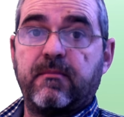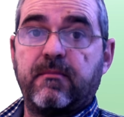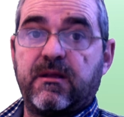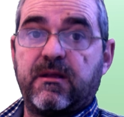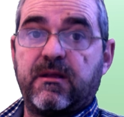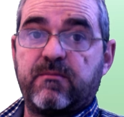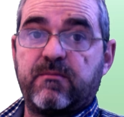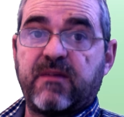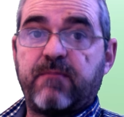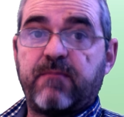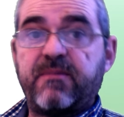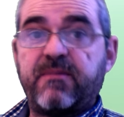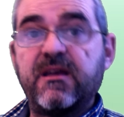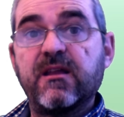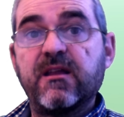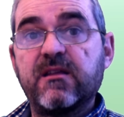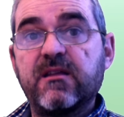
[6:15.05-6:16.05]
and my
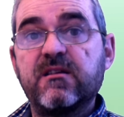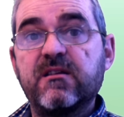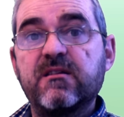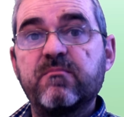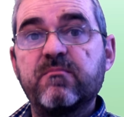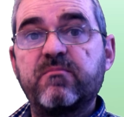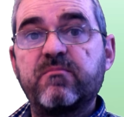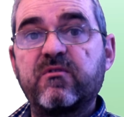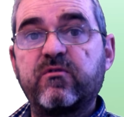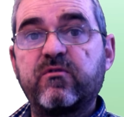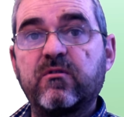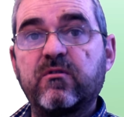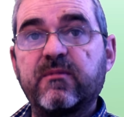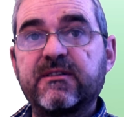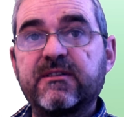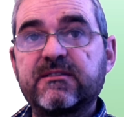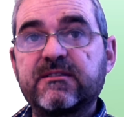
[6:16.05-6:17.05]
PID
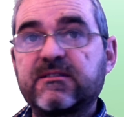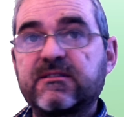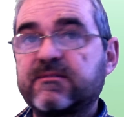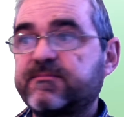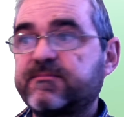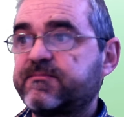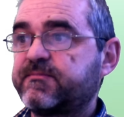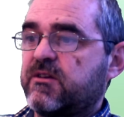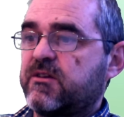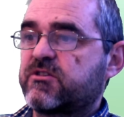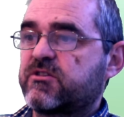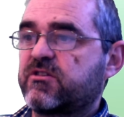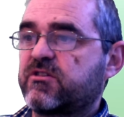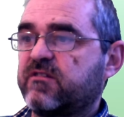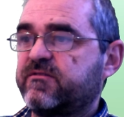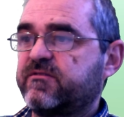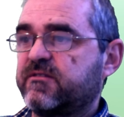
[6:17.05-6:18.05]
performance
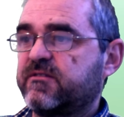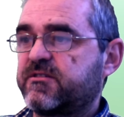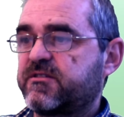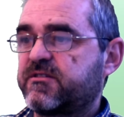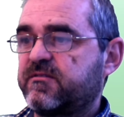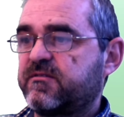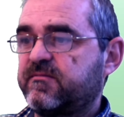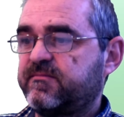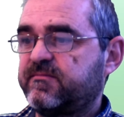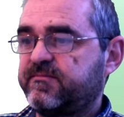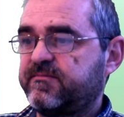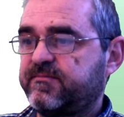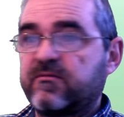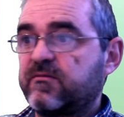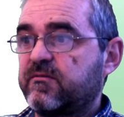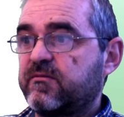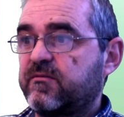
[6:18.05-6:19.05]
suffers
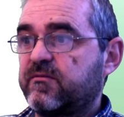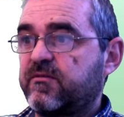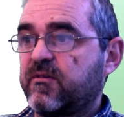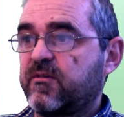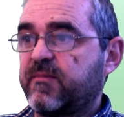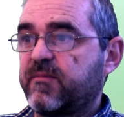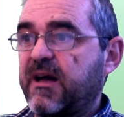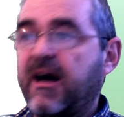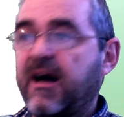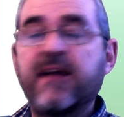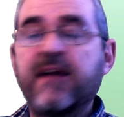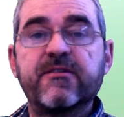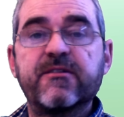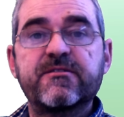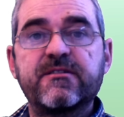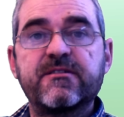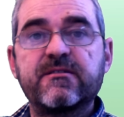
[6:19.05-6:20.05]
from high
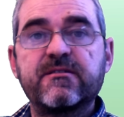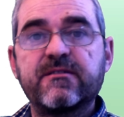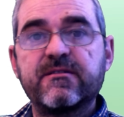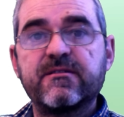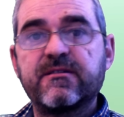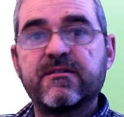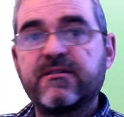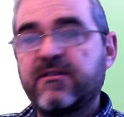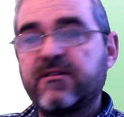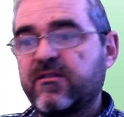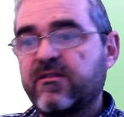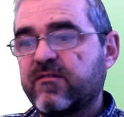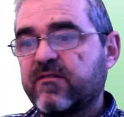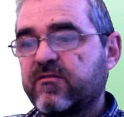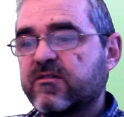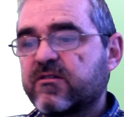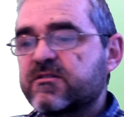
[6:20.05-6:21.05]
uncertainty in the
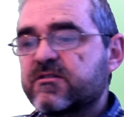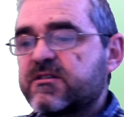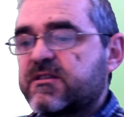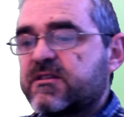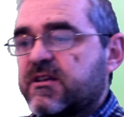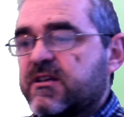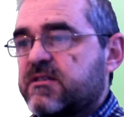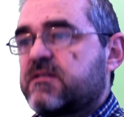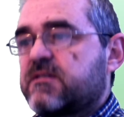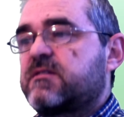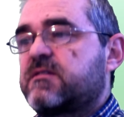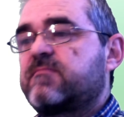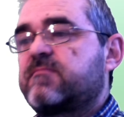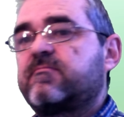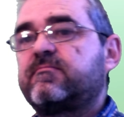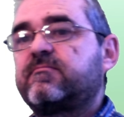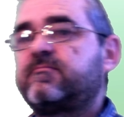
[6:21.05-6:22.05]
first
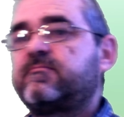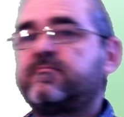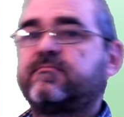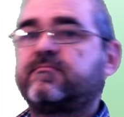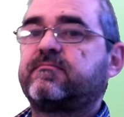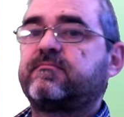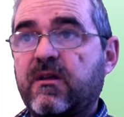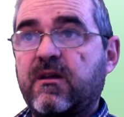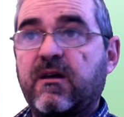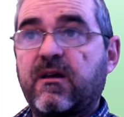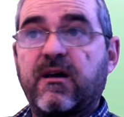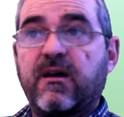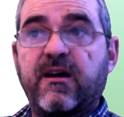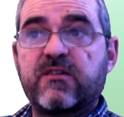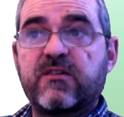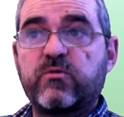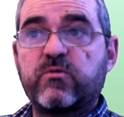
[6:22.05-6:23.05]
stages,
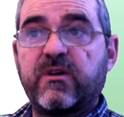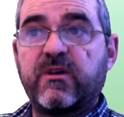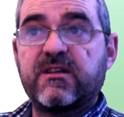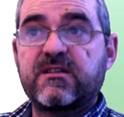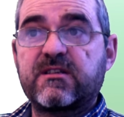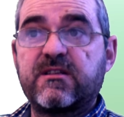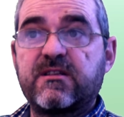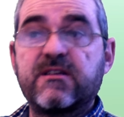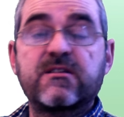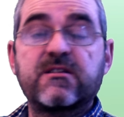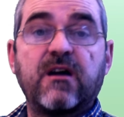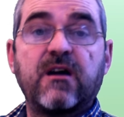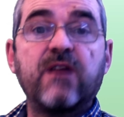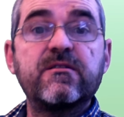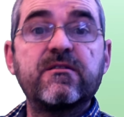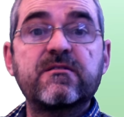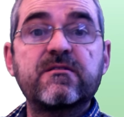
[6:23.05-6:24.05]
as well as this
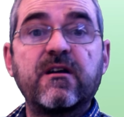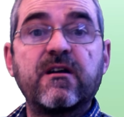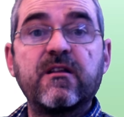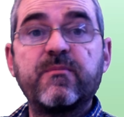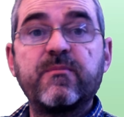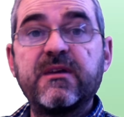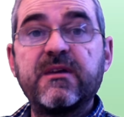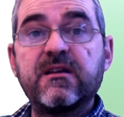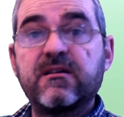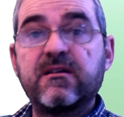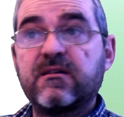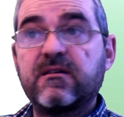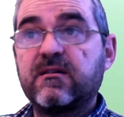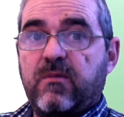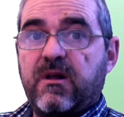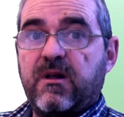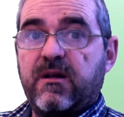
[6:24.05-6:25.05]
undesired peak
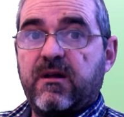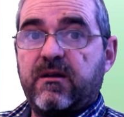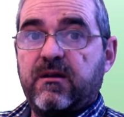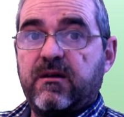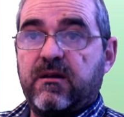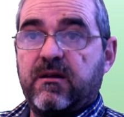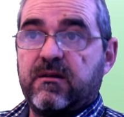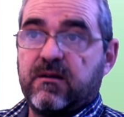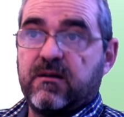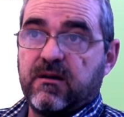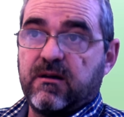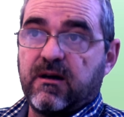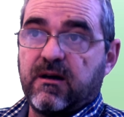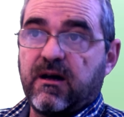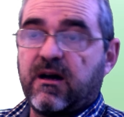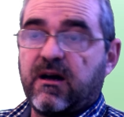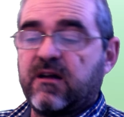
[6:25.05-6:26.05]
in
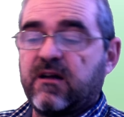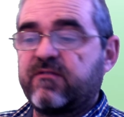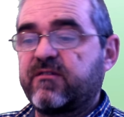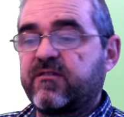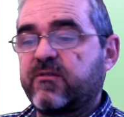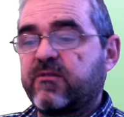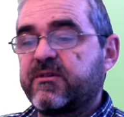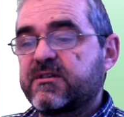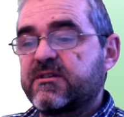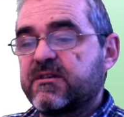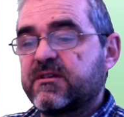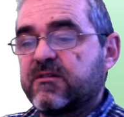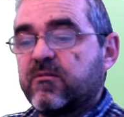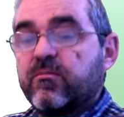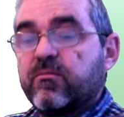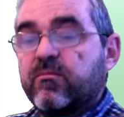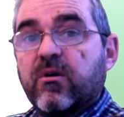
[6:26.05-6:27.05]
high frequency
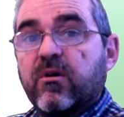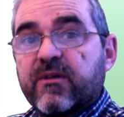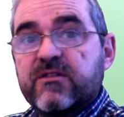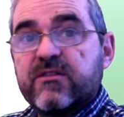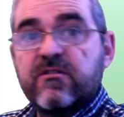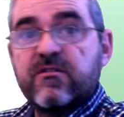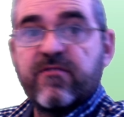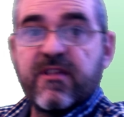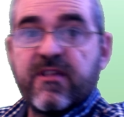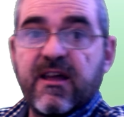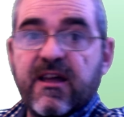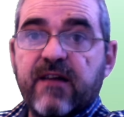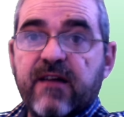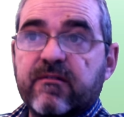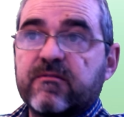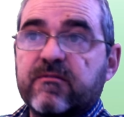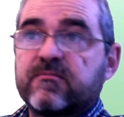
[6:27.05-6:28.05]
components of the
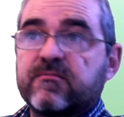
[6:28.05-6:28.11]
error.